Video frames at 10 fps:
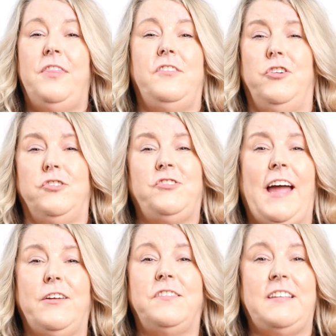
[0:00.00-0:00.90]
your
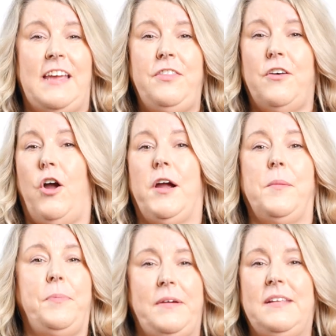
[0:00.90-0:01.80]
child's teeth are
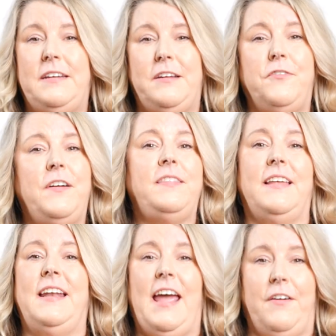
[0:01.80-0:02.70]
completely different
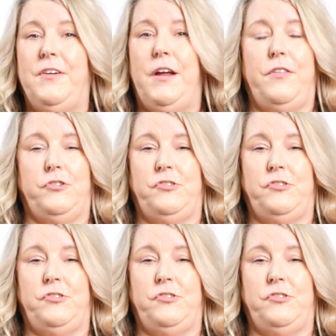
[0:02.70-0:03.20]
than every other